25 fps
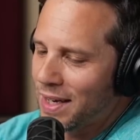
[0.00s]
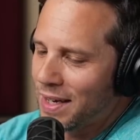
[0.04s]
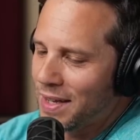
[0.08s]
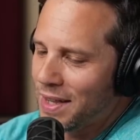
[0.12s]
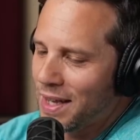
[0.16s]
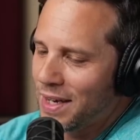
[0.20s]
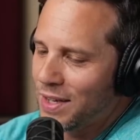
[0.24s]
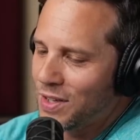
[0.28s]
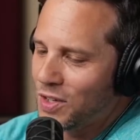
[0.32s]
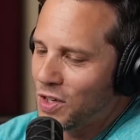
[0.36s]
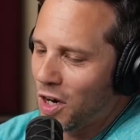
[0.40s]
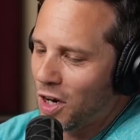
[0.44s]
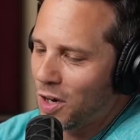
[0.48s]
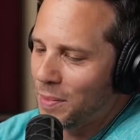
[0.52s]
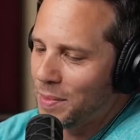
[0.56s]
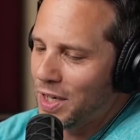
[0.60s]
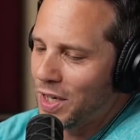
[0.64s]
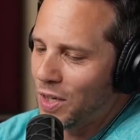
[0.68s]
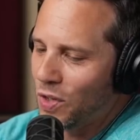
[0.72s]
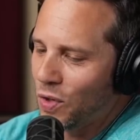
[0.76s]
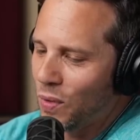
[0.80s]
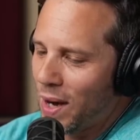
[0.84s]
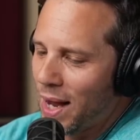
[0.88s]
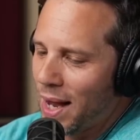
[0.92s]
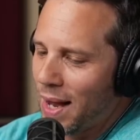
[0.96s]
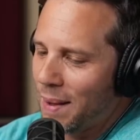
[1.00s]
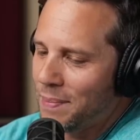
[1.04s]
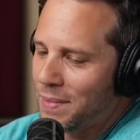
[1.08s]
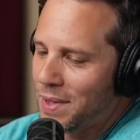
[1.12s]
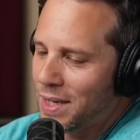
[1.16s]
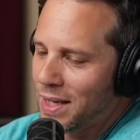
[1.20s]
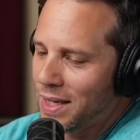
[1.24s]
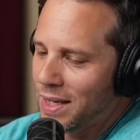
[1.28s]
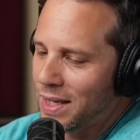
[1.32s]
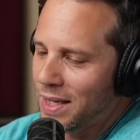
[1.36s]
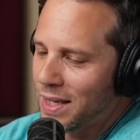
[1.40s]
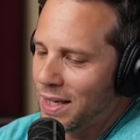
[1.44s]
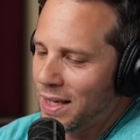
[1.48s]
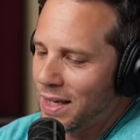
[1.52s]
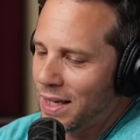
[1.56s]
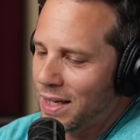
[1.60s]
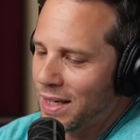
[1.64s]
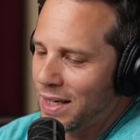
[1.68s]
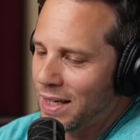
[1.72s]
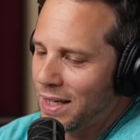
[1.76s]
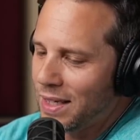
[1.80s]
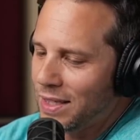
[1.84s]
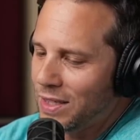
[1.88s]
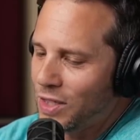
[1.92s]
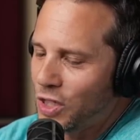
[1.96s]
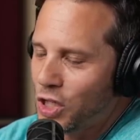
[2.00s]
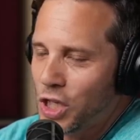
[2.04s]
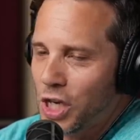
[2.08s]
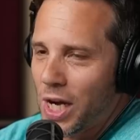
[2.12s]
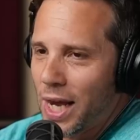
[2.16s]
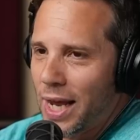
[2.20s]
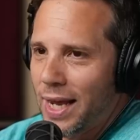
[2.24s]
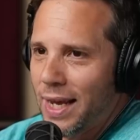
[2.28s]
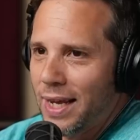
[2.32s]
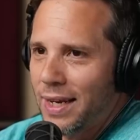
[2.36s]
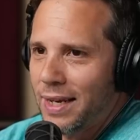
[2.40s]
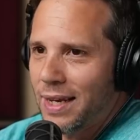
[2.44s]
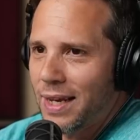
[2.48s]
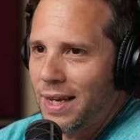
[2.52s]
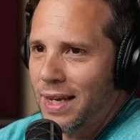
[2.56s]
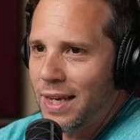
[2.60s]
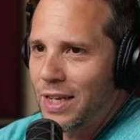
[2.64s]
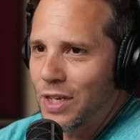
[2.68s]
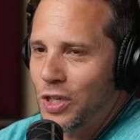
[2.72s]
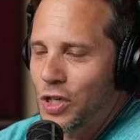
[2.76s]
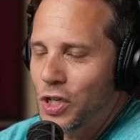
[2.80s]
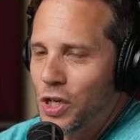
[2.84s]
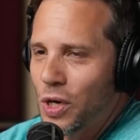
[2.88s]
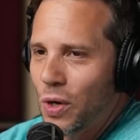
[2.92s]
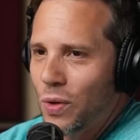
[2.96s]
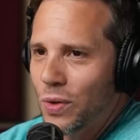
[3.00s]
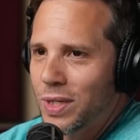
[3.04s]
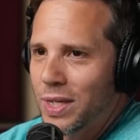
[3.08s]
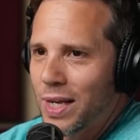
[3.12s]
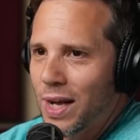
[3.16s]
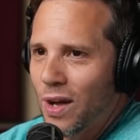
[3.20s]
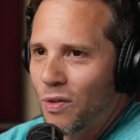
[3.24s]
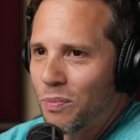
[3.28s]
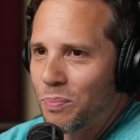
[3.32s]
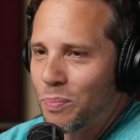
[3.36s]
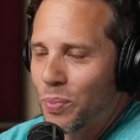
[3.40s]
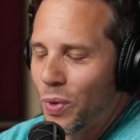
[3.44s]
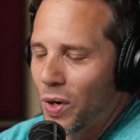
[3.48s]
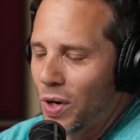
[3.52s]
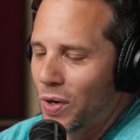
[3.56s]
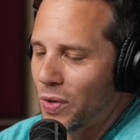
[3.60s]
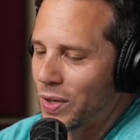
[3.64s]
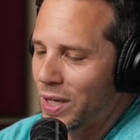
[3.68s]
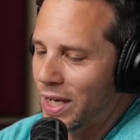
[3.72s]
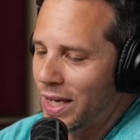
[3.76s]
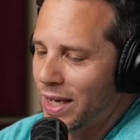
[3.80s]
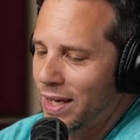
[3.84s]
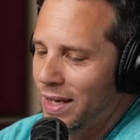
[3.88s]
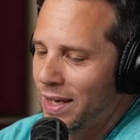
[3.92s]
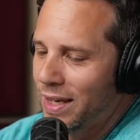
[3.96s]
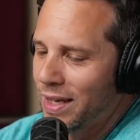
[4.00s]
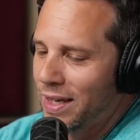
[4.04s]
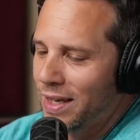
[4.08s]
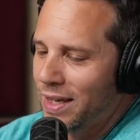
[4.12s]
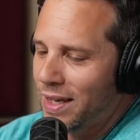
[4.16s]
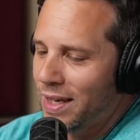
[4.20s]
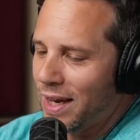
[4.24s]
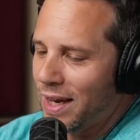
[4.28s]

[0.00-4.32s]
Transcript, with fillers: and then Darby grabbed a, a chain and he choked out Brody,